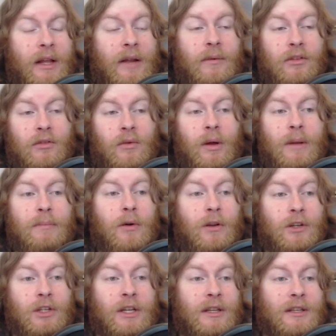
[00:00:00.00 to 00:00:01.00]
He was the one
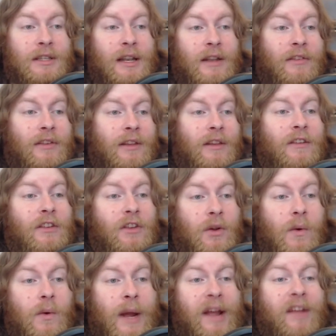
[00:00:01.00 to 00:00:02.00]
pushing the citizens
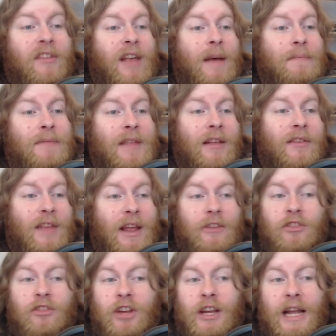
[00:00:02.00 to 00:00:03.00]
to accept this,
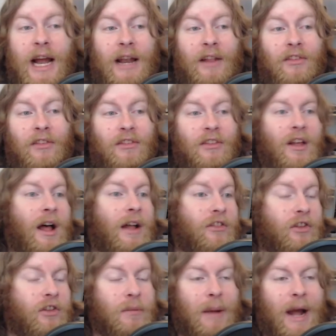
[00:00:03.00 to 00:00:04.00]
and she kind of st uh,
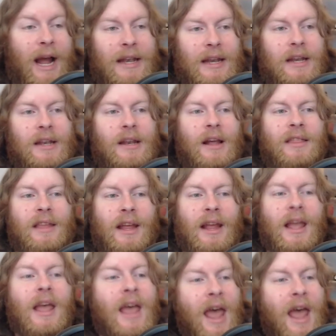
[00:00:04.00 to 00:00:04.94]
stood by and did nothing.